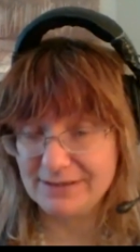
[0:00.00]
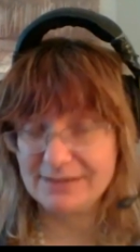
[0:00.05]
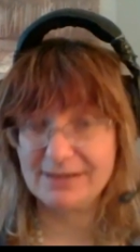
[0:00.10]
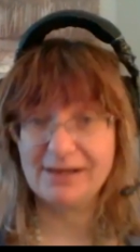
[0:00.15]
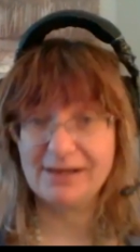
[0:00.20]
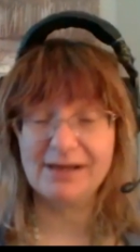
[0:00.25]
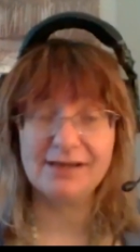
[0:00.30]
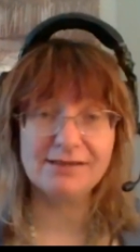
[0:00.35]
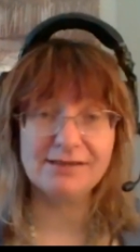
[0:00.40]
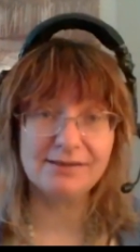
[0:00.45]
There
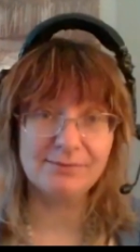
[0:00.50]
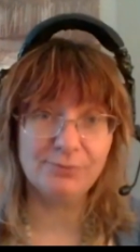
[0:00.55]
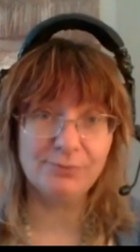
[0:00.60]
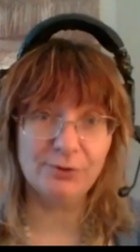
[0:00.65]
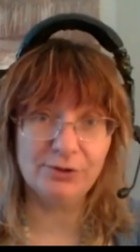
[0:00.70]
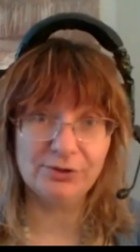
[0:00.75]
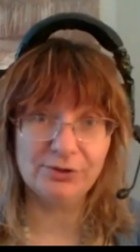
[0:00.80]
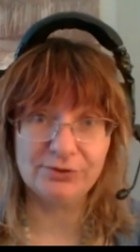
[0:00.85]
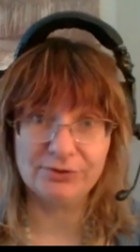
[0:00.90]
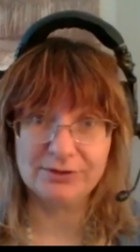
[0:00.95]
are other
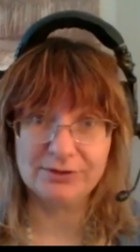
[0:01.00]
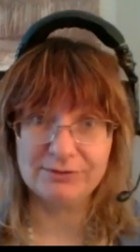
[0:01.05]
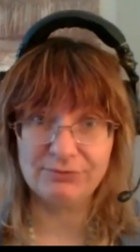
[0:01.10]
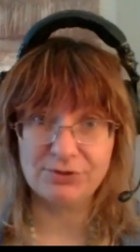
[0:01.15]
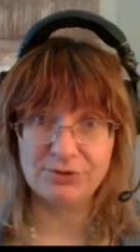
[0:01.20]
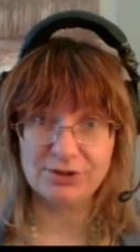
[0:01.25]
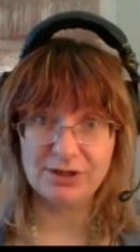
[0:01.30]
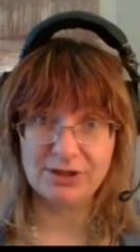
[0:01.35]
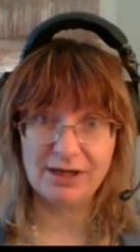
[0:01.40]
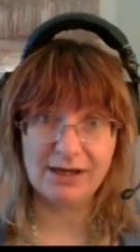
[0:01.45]
molecules
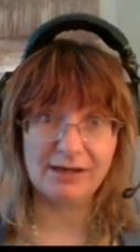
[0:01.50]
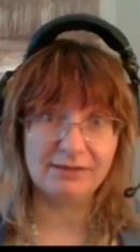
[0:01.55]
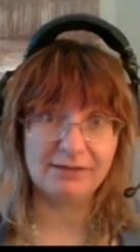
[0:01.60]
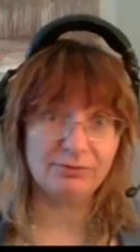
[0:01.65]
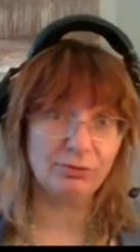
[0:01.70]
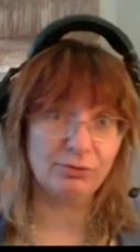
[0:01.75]
which are